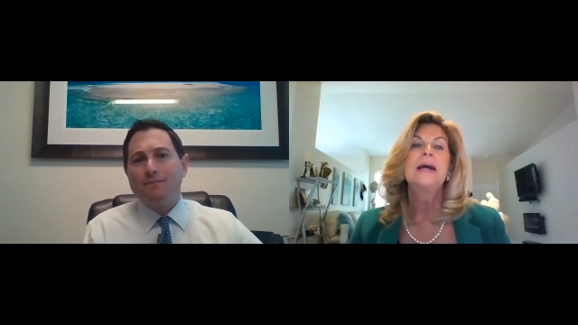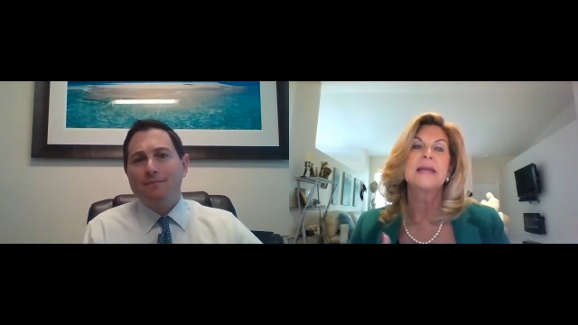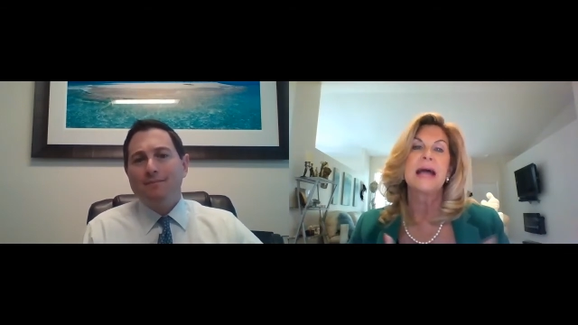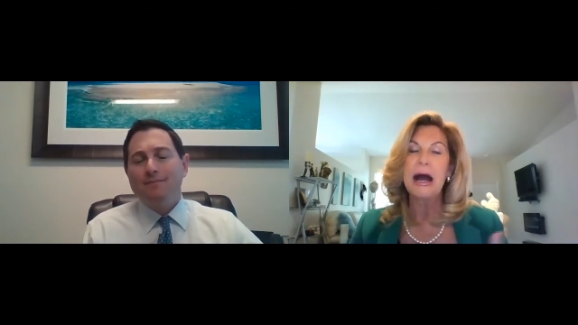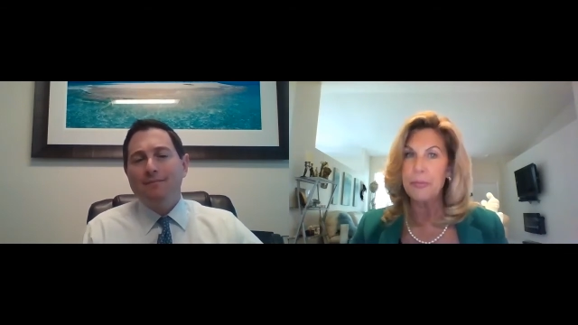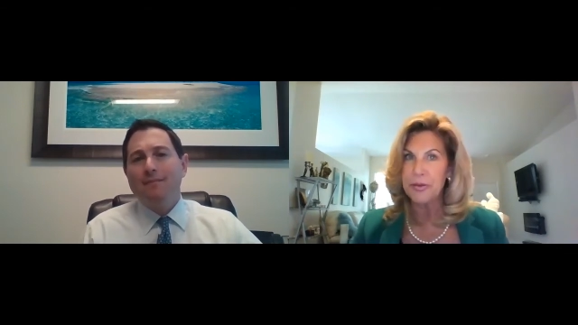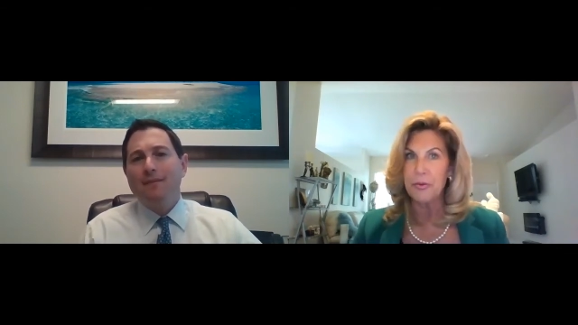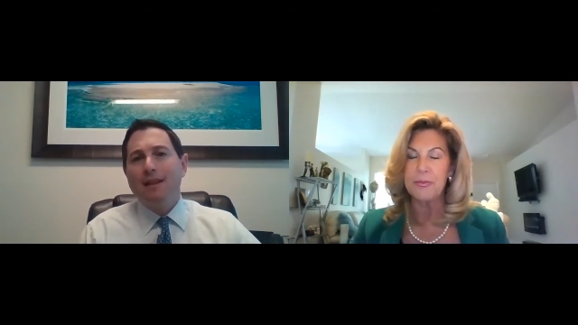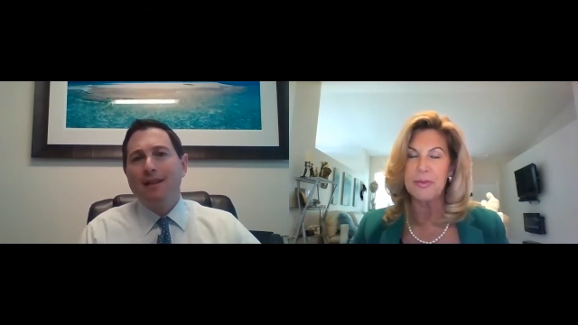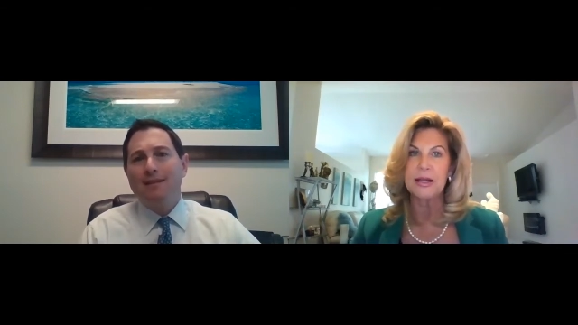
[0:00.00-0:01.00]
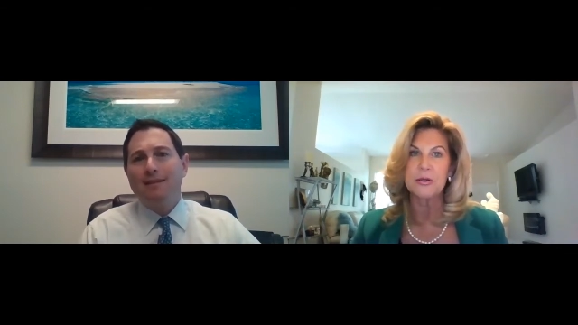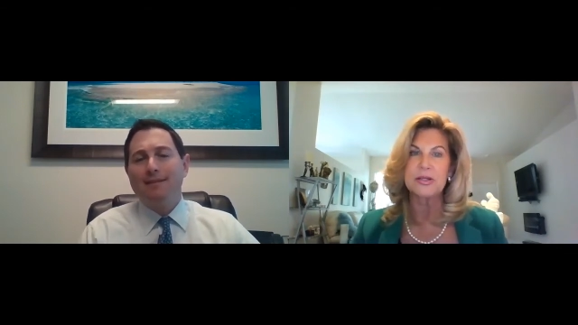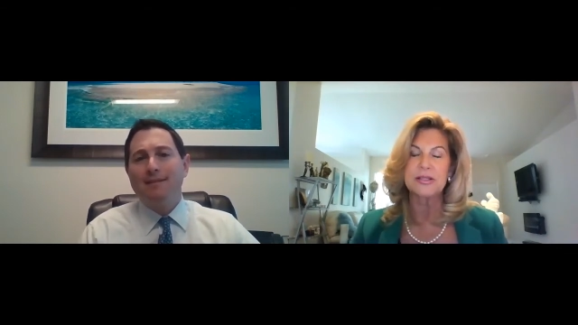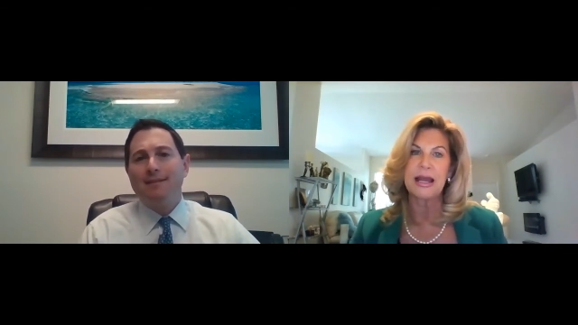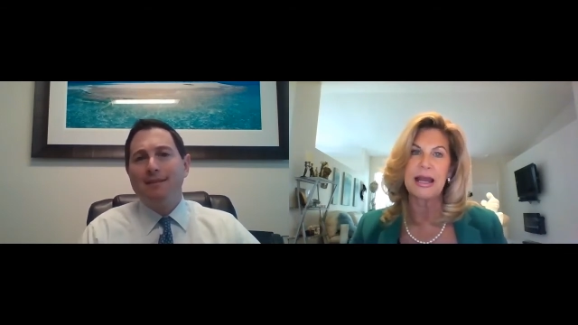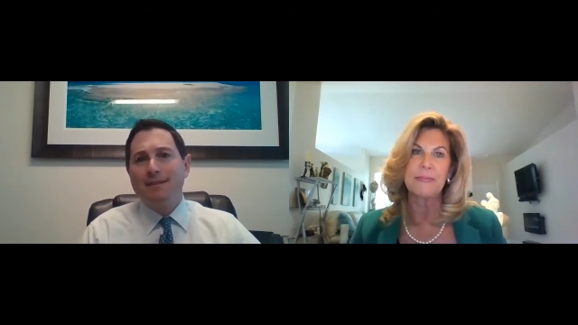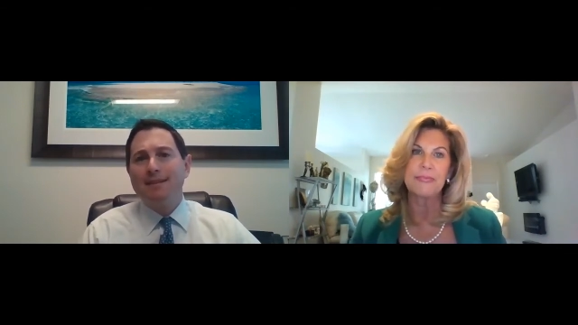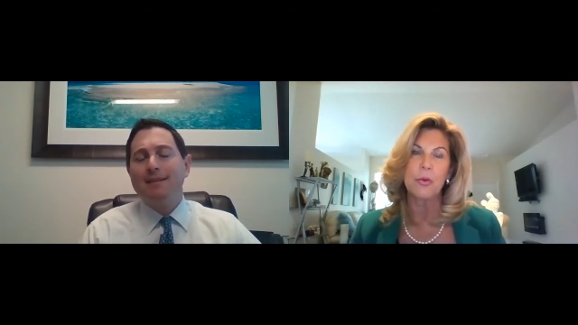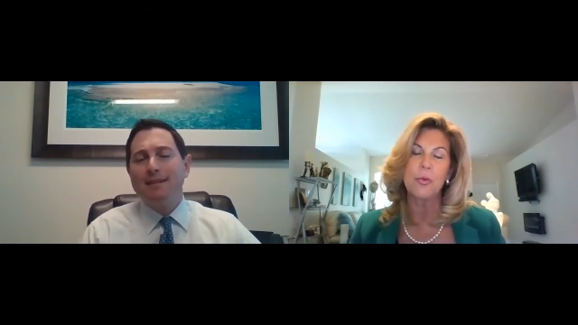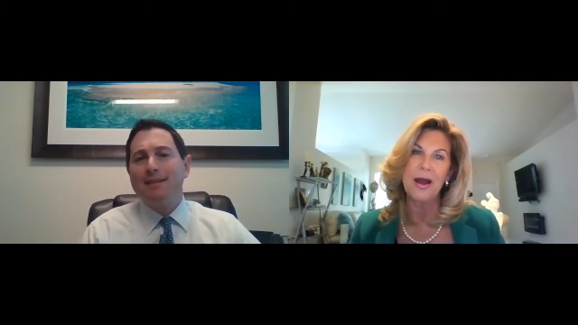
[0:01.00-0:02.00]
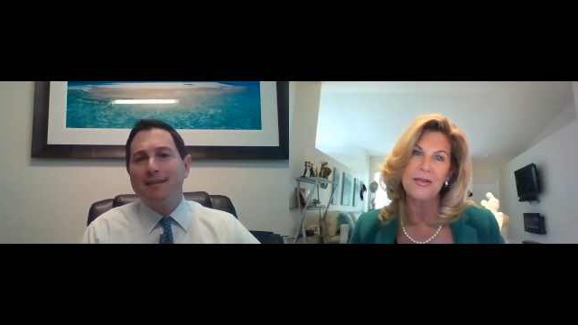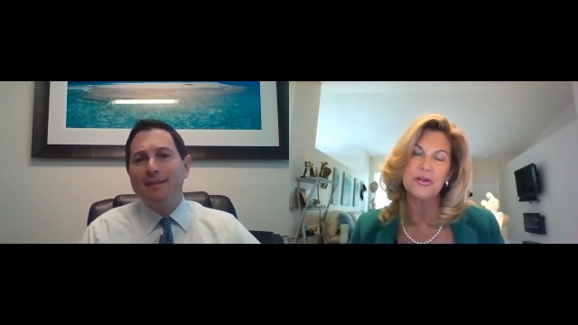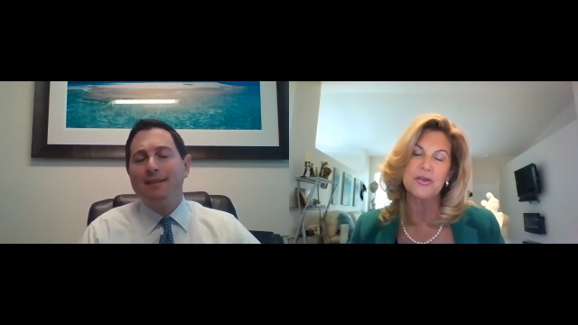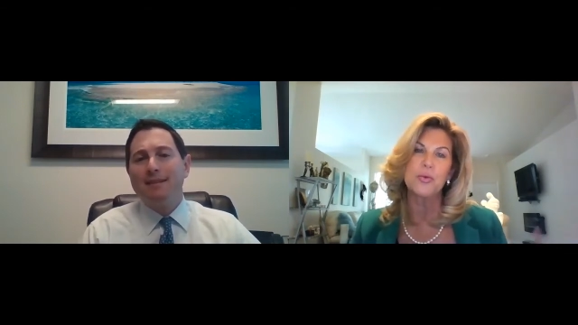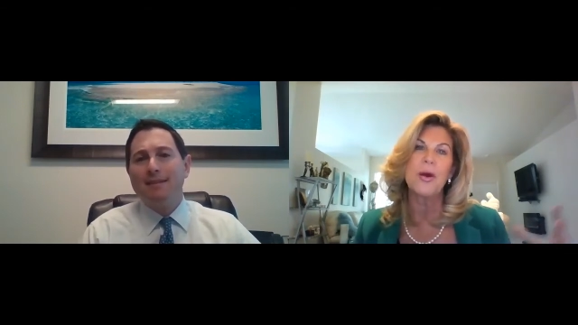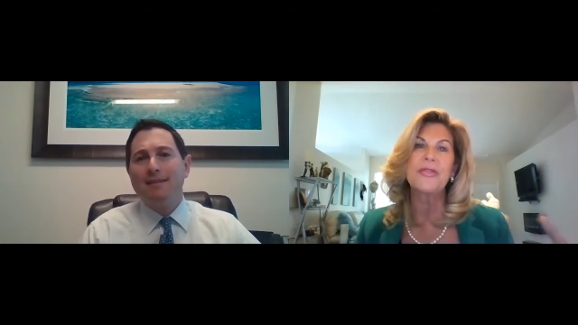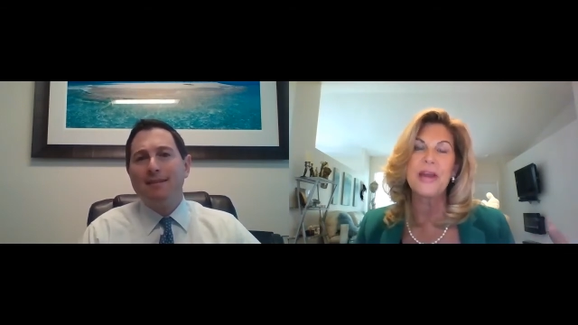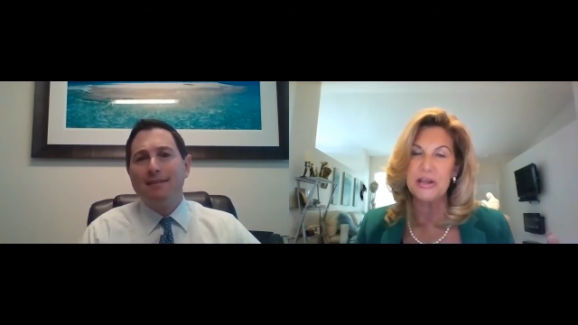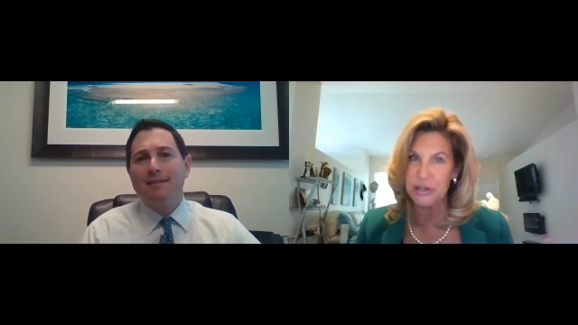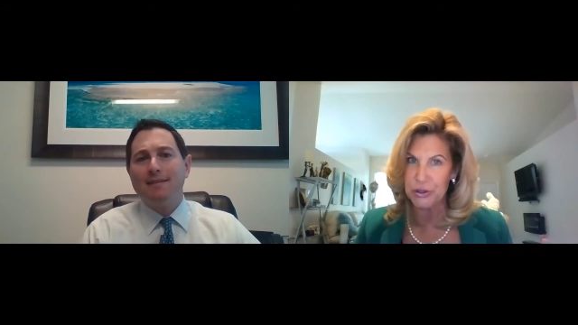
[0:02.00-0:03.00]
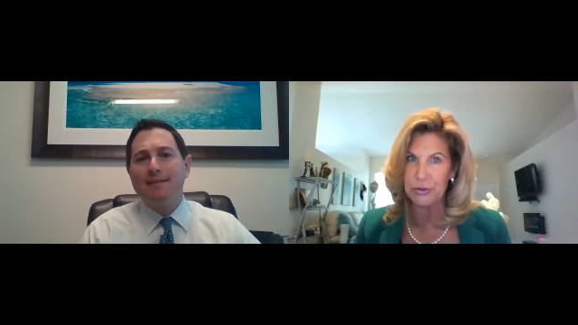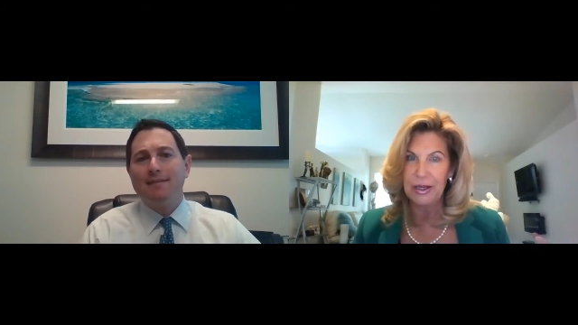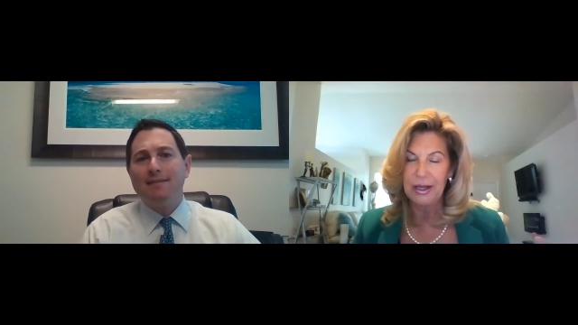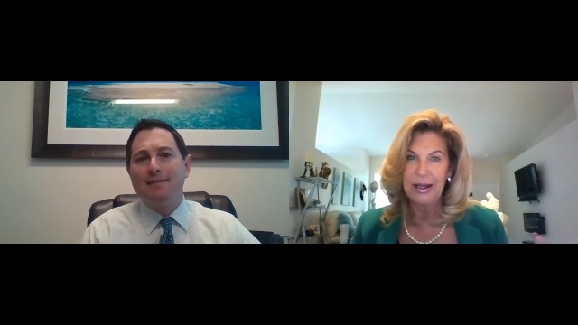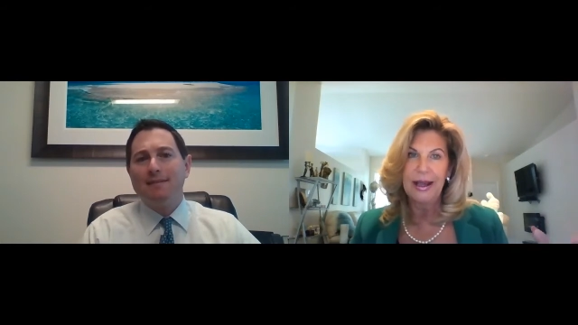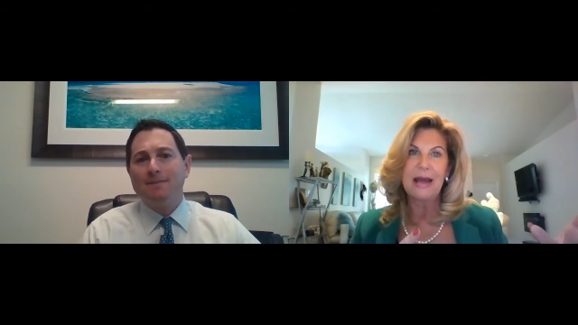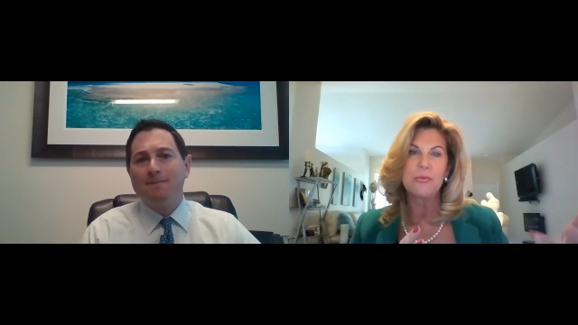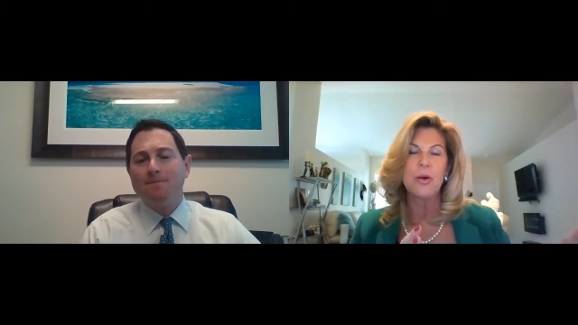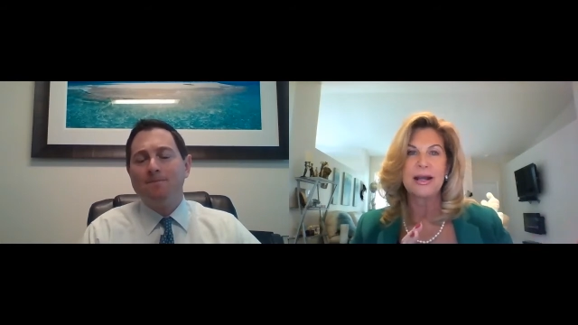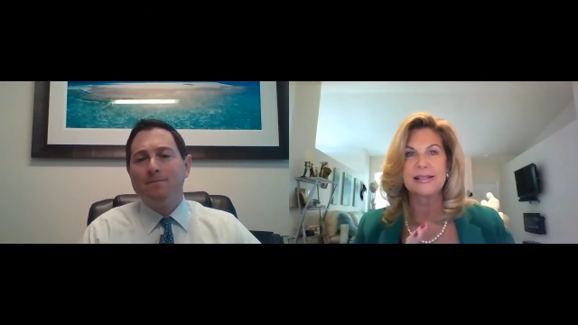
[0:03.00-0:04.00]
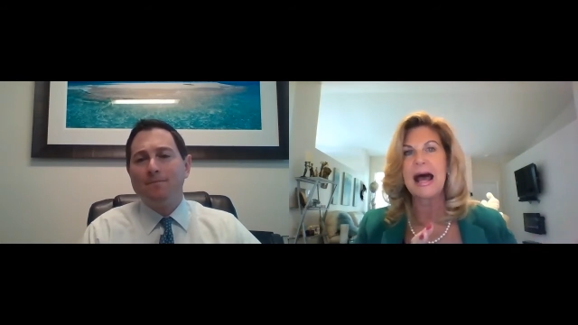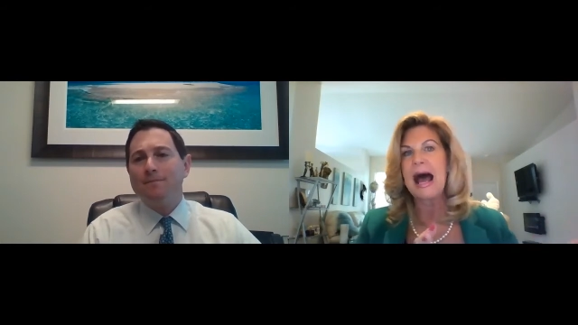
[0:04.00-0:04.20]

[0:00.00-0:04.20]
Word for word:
Speaker 1: to help the women understand why they do what they do and what has